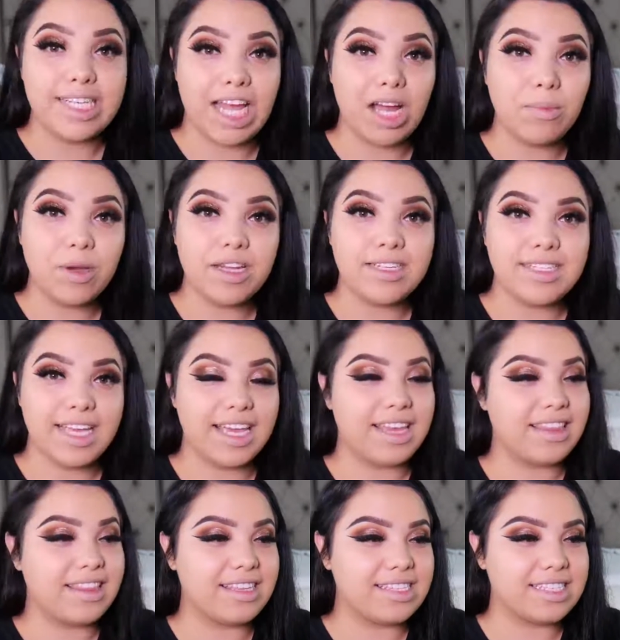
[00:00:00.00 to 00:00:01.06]
Now I'm going to
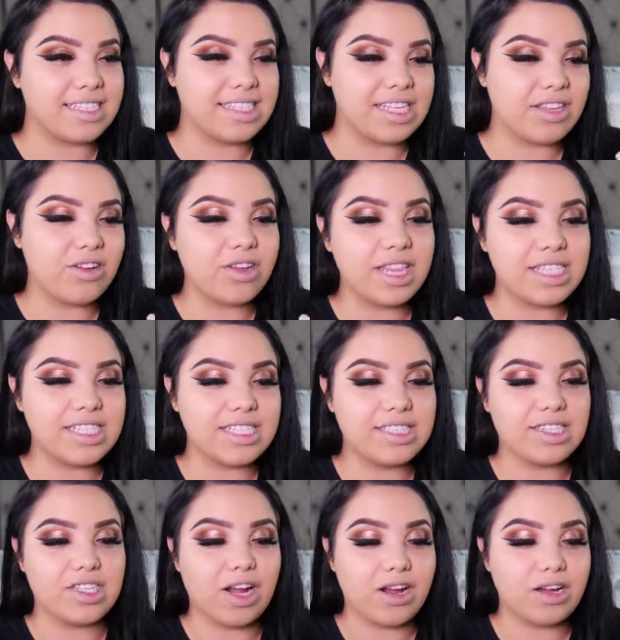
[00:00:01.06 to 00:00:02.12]
take this concealer. This is
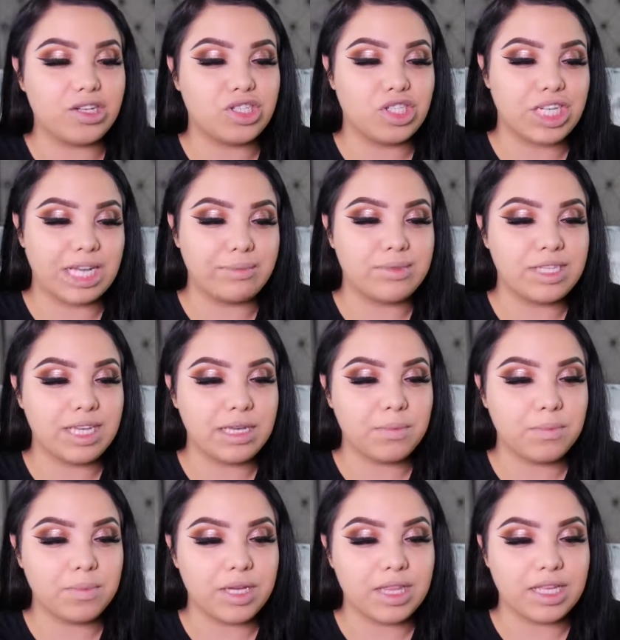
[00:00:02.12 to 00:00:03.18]
a Tarte Shape
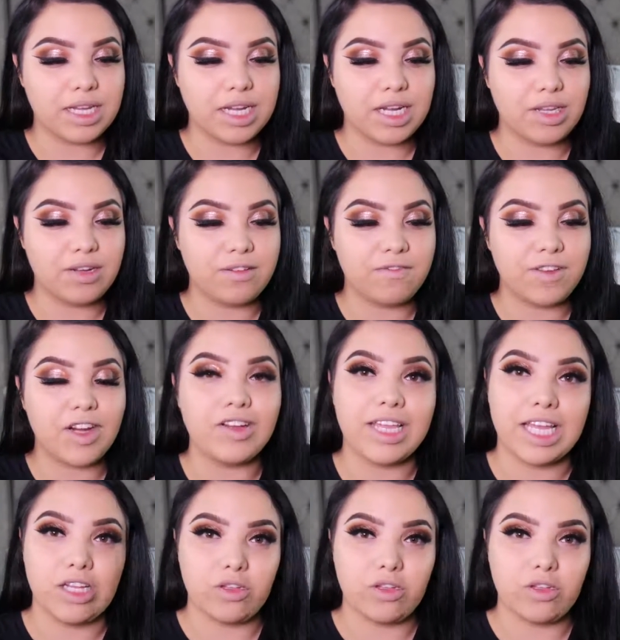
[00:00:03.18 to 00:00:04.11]
Tape in the color Fairlight